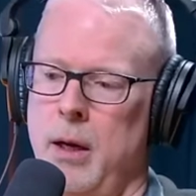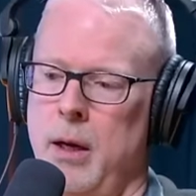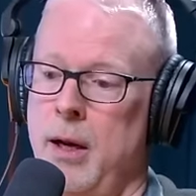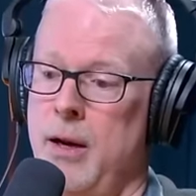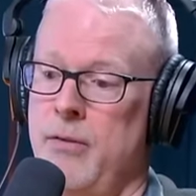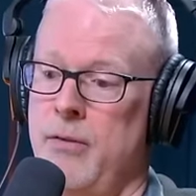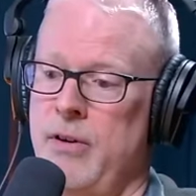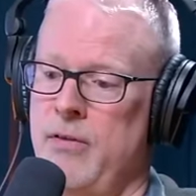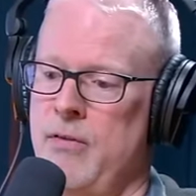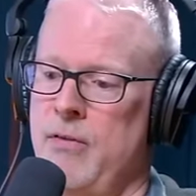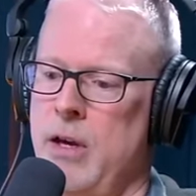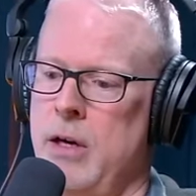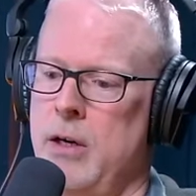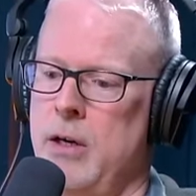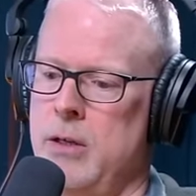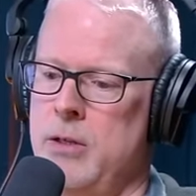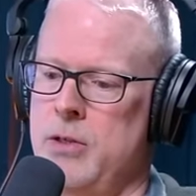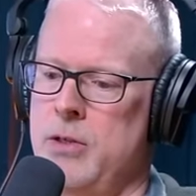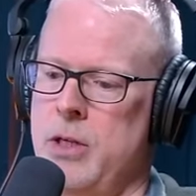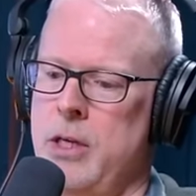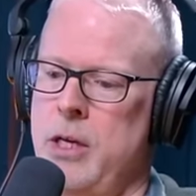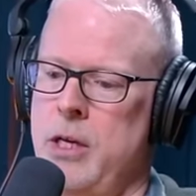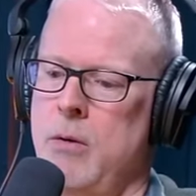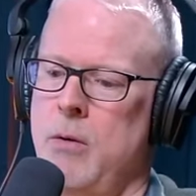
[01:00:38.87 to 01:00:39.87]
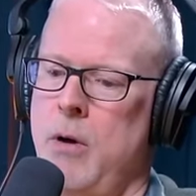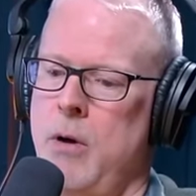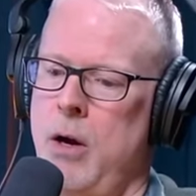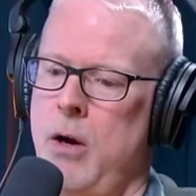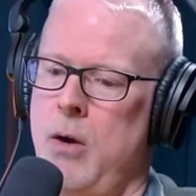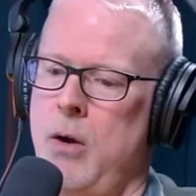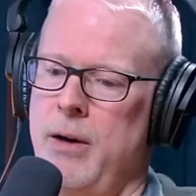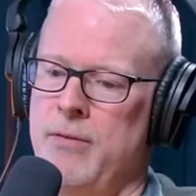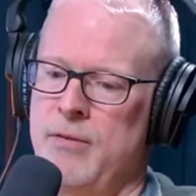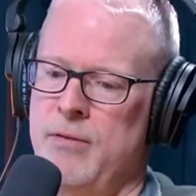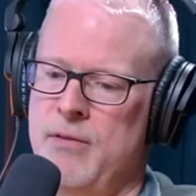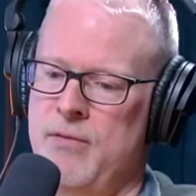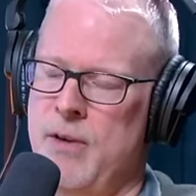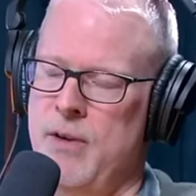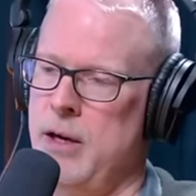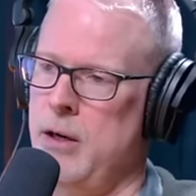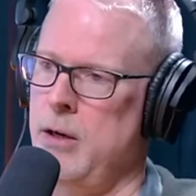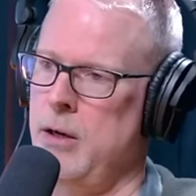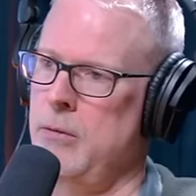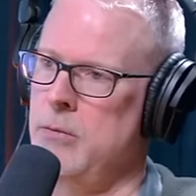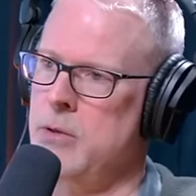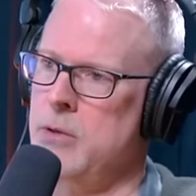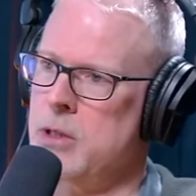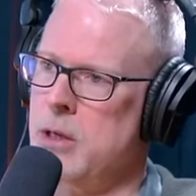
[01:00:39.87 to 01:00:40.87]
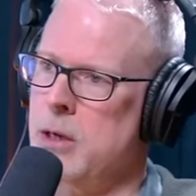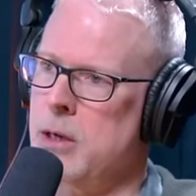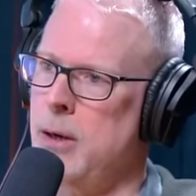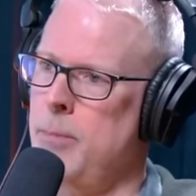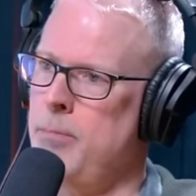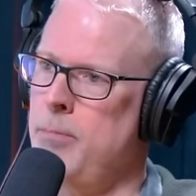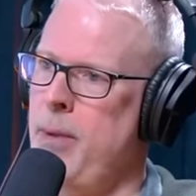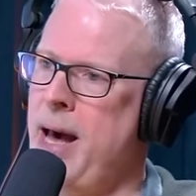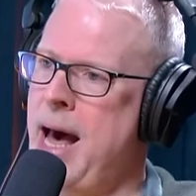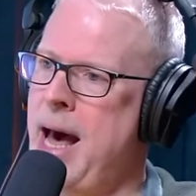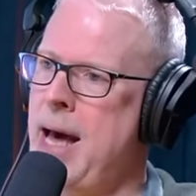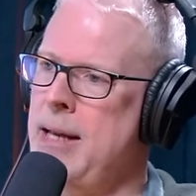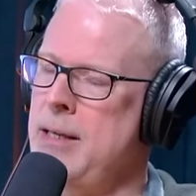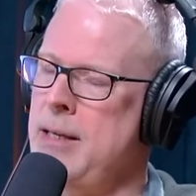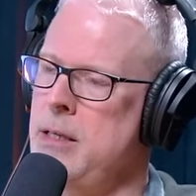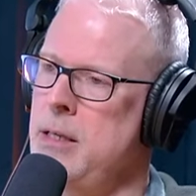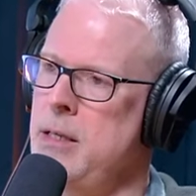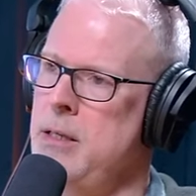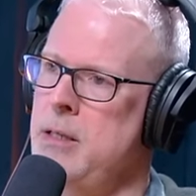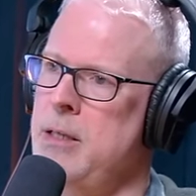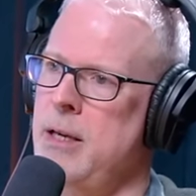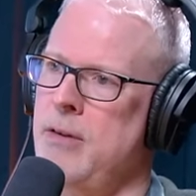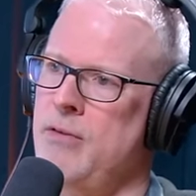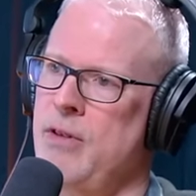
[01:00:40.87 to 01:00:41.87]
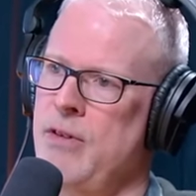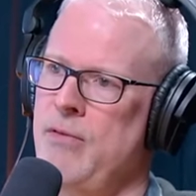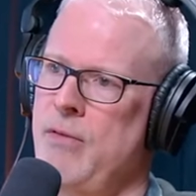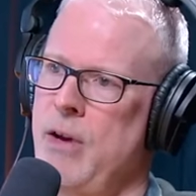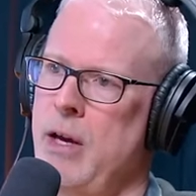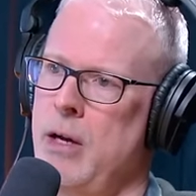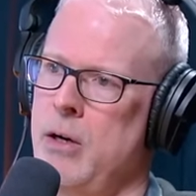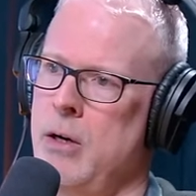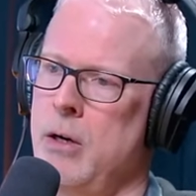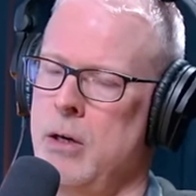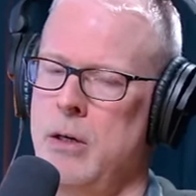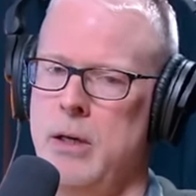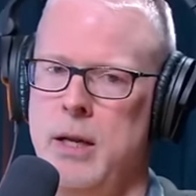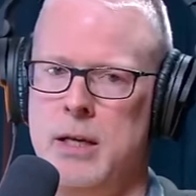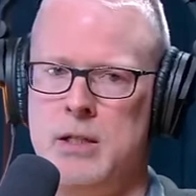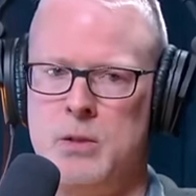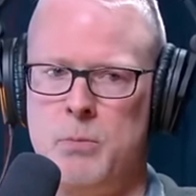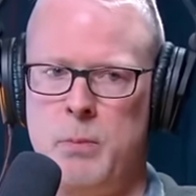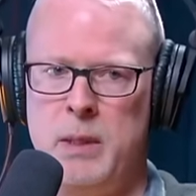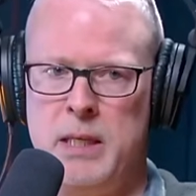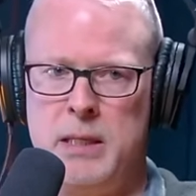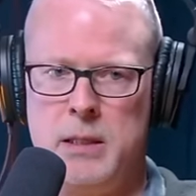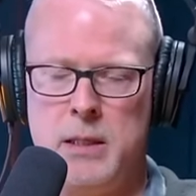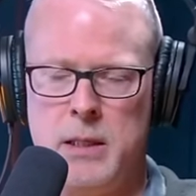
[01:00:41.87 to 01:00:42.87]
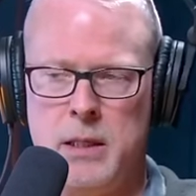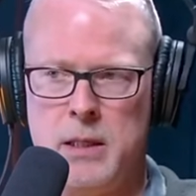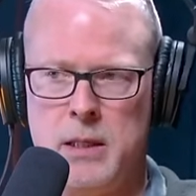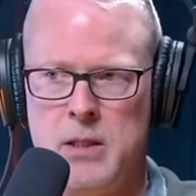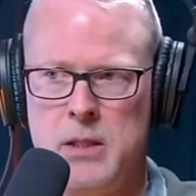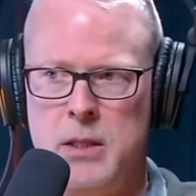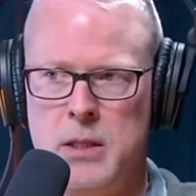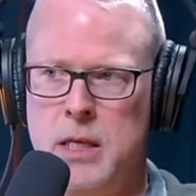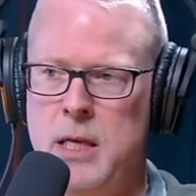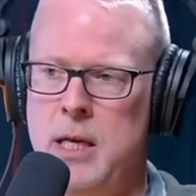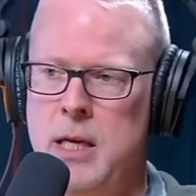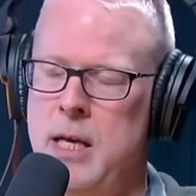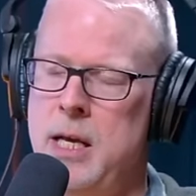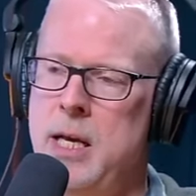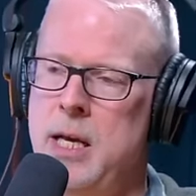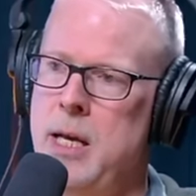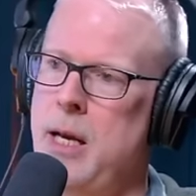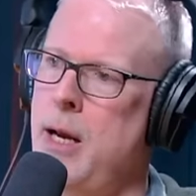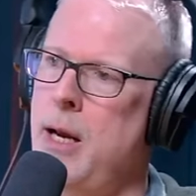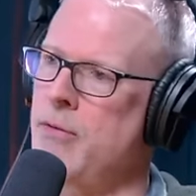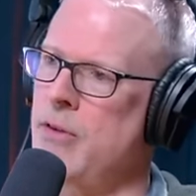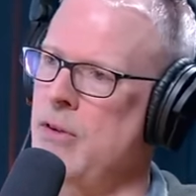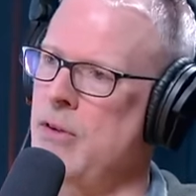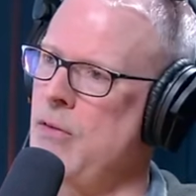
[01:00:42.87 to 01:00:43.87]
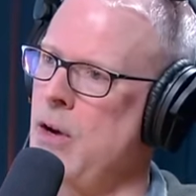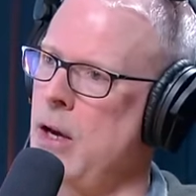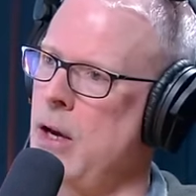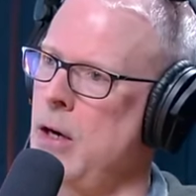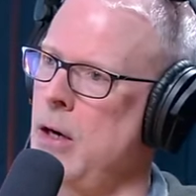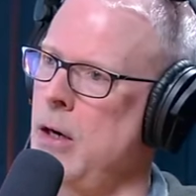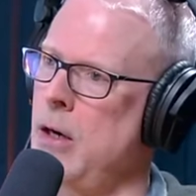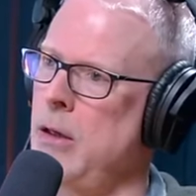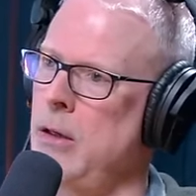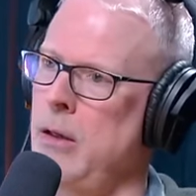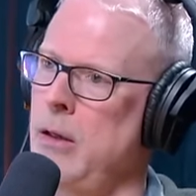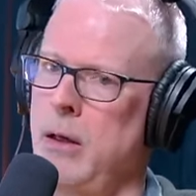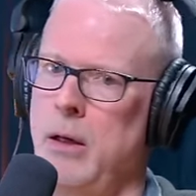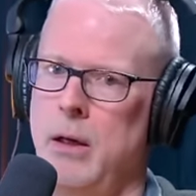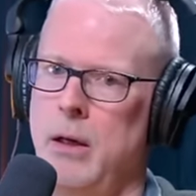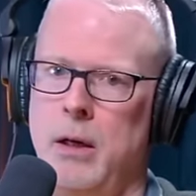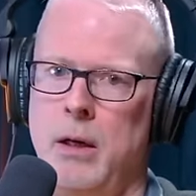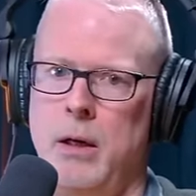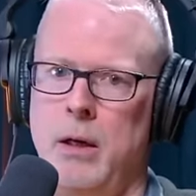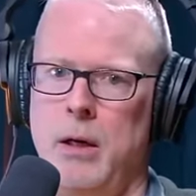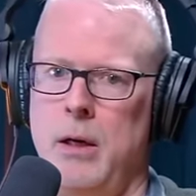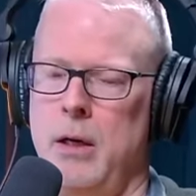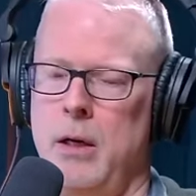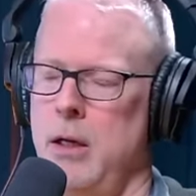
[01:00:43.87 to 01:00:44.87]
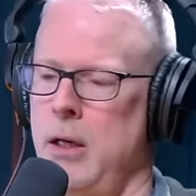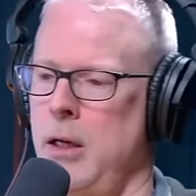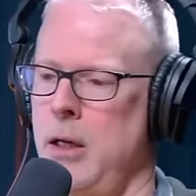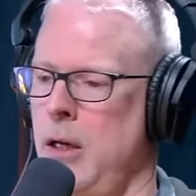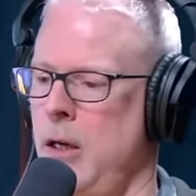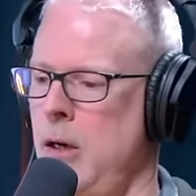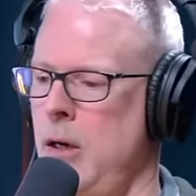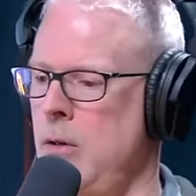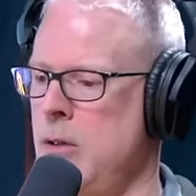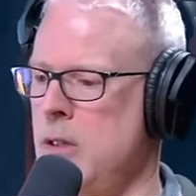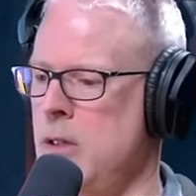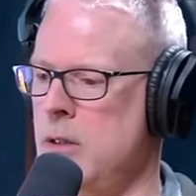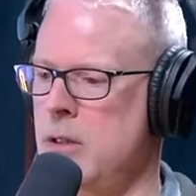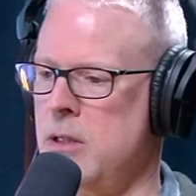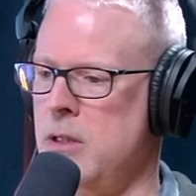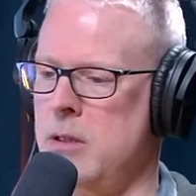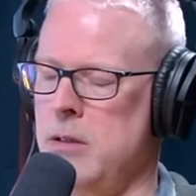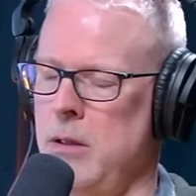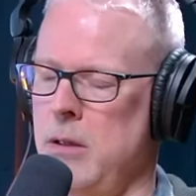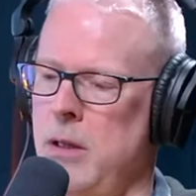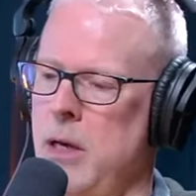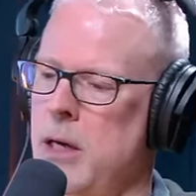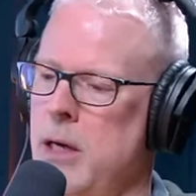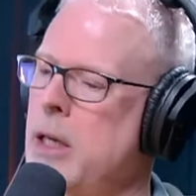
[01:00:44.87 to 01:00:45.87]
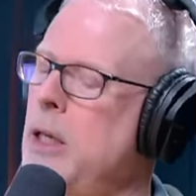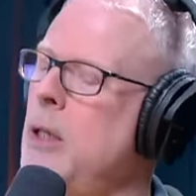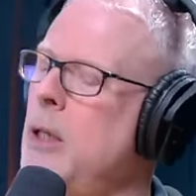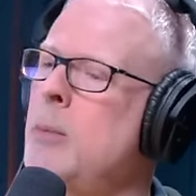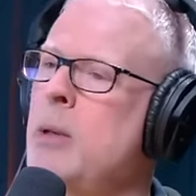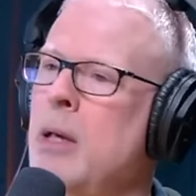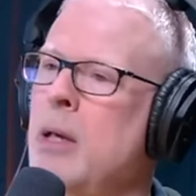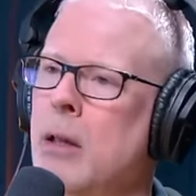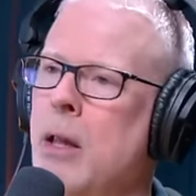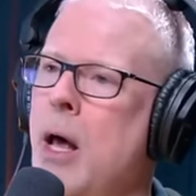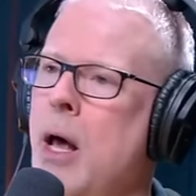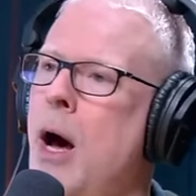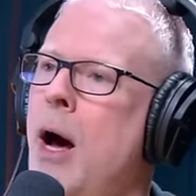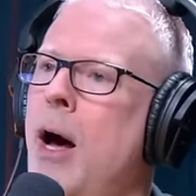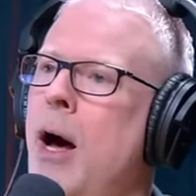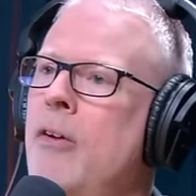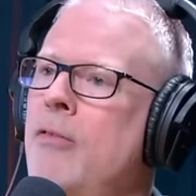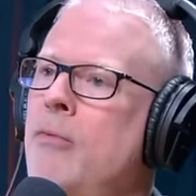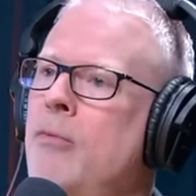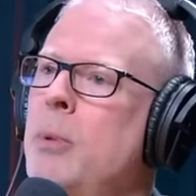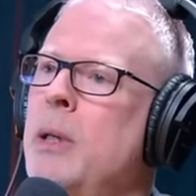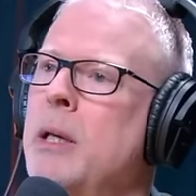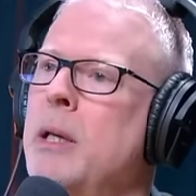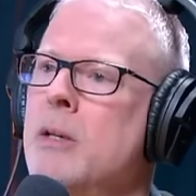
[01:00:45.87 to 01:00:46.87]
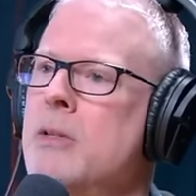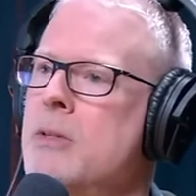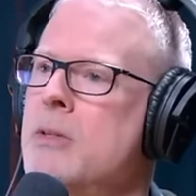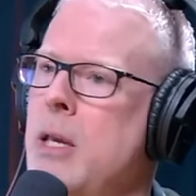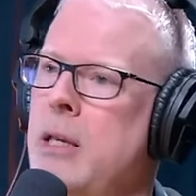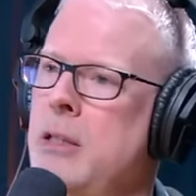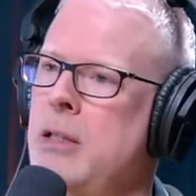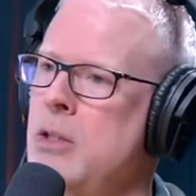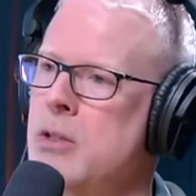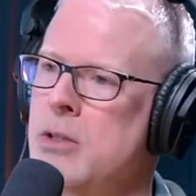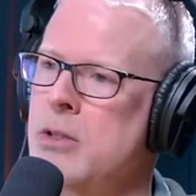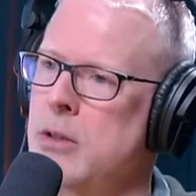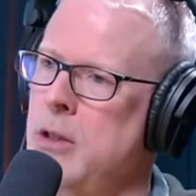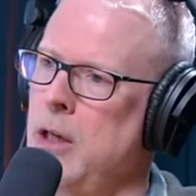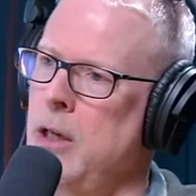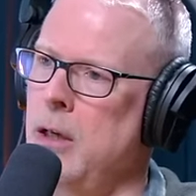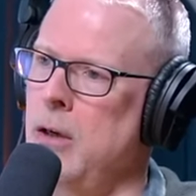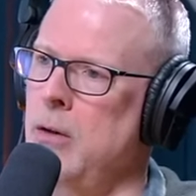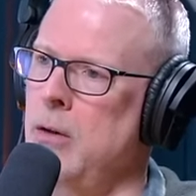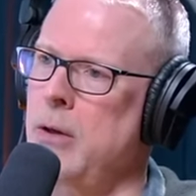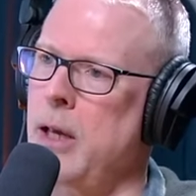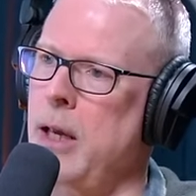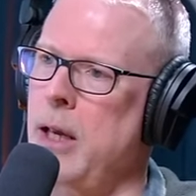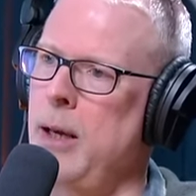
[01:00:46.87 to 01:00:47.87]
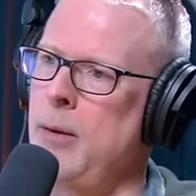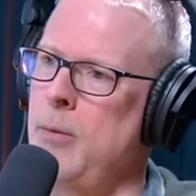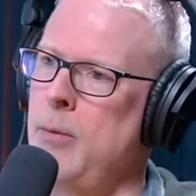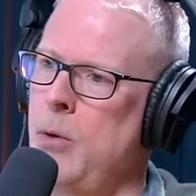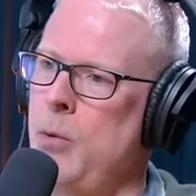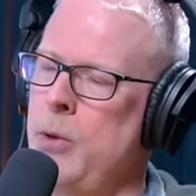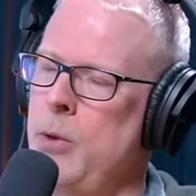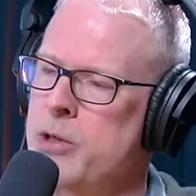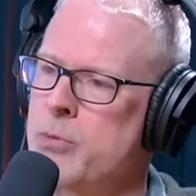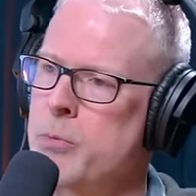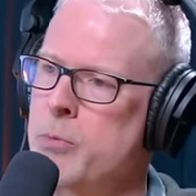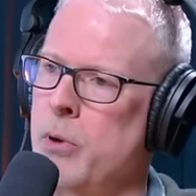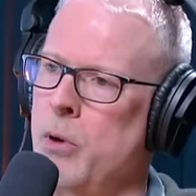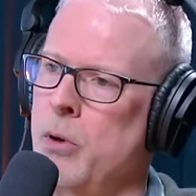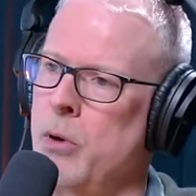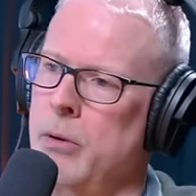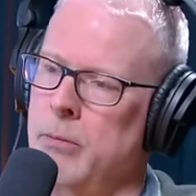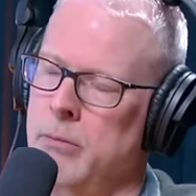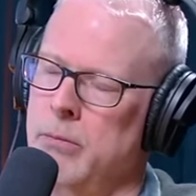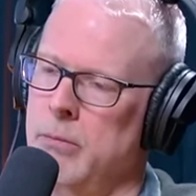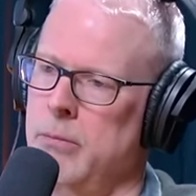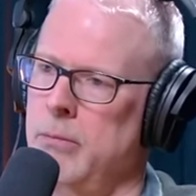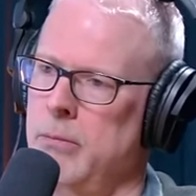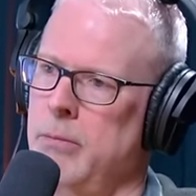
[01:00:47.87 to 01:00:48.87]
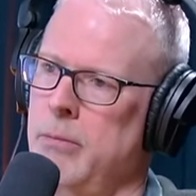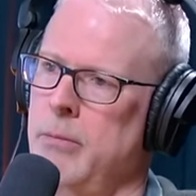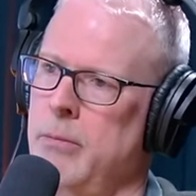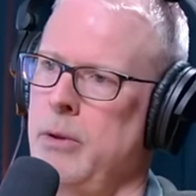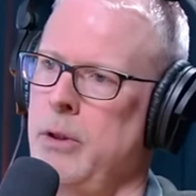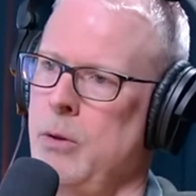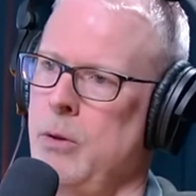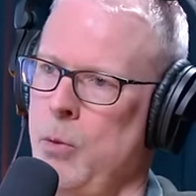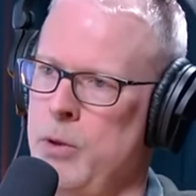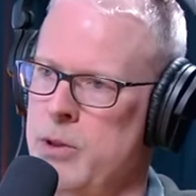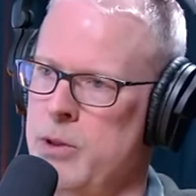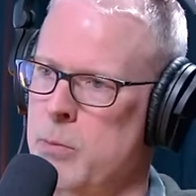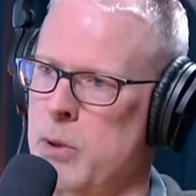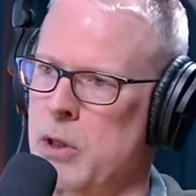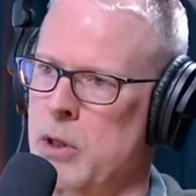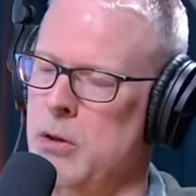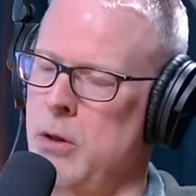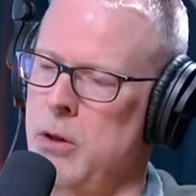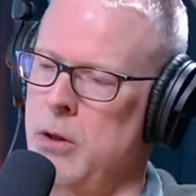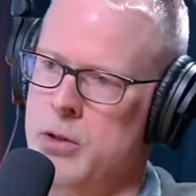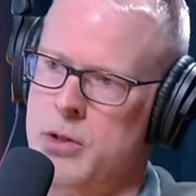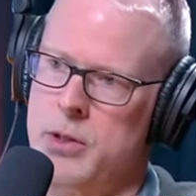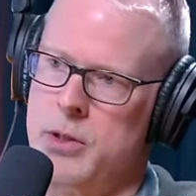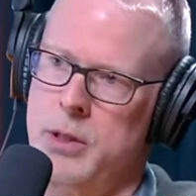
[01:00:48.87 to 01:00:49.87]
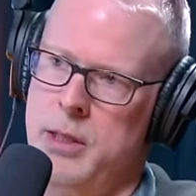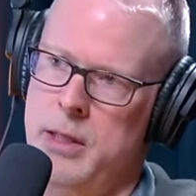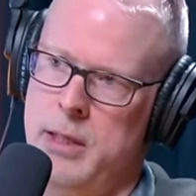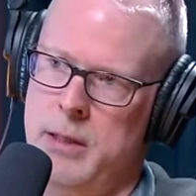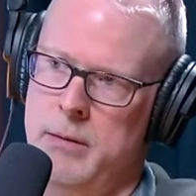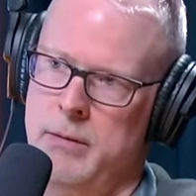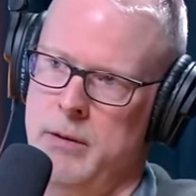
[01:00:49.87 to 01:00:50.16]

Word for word: every veteran's a hero, every veteran was a combatant, every veteran has PTSD, every veteran, is lucky to be alive because they just, came a whisper close to,